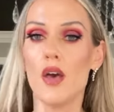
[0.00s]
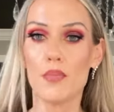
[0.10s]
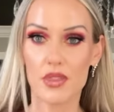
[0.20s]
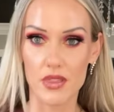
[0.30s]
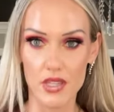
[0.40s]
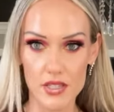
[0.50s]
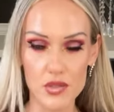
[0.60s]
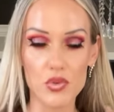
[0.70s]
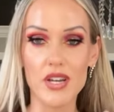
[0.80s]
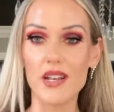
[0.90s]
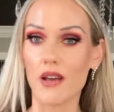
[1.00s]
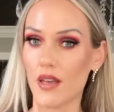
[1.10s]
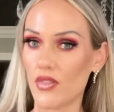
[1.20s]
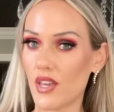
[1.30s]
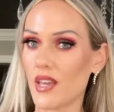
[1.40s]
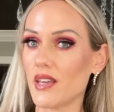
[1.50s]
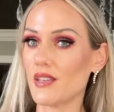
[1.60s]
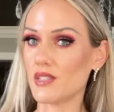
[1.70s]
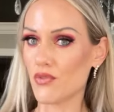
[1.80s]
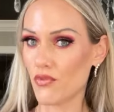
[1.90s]
But this one I think
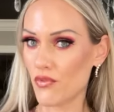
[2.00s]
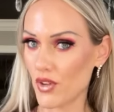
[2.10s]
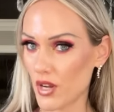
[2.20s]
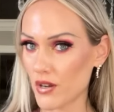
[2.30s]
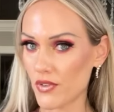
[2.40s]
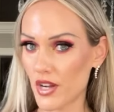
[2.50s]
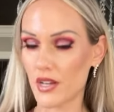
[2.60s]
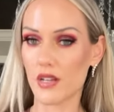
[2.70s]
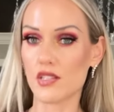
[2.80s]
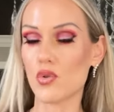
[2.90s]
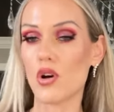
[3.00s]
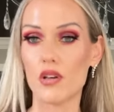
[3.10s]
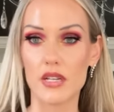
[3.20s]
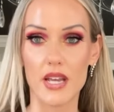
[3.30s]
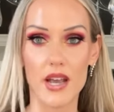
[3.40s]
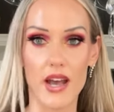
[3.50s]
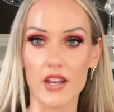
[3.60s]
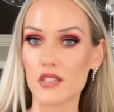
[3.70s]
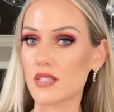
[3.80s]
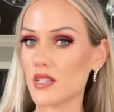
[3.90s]
is very, very nice quality. I
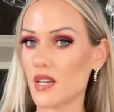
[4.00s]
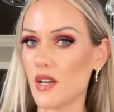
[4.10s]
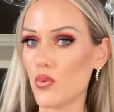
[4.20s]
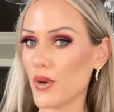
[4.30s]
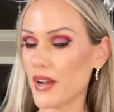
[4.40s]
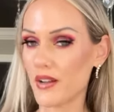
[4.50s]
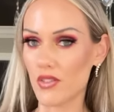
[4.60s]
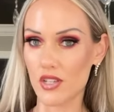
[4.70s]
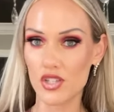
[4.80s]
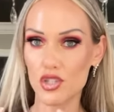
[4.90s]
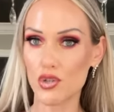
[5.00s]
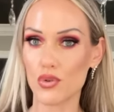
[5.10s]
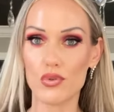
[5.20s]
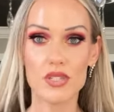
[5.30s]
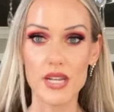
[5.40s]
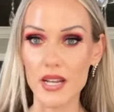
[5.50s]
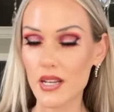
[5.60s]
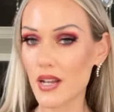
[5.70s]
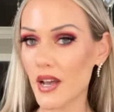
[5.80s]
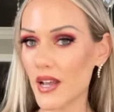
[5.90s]
could see wearing this to date
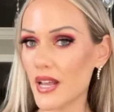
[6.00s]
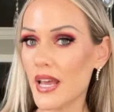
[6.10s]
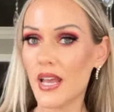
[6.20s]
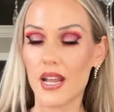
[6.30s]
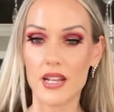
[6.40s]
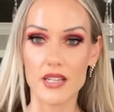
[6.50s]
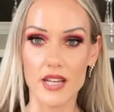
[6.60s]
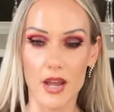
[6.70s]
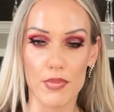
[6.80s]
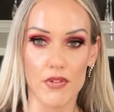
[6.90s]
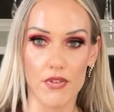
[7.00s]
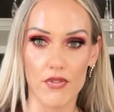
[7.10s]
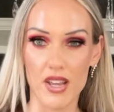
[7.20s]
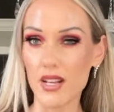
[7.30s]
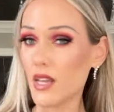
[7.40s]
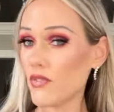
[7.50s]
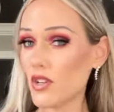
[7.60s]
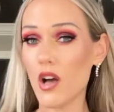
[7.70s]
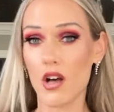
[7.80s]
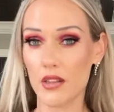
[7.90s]
night, any type of event, even
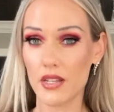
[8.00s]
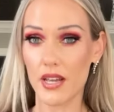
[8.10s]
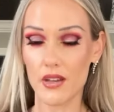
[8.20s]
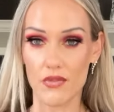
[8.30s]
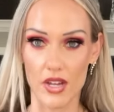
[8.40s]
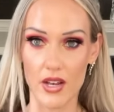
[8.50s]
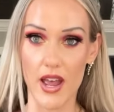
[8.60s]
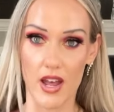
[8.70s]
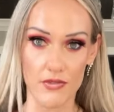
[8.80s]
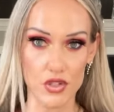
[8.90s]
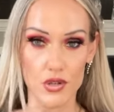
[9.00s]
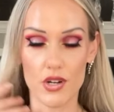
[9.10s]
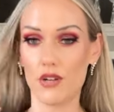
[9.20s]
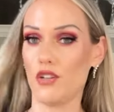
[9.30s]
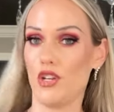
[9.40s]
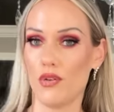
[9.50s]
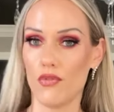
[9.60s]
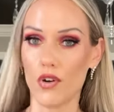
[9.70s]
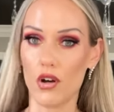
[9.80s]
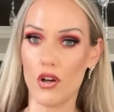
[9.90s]
a holiday event after, you know,
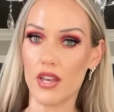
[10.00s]
fall.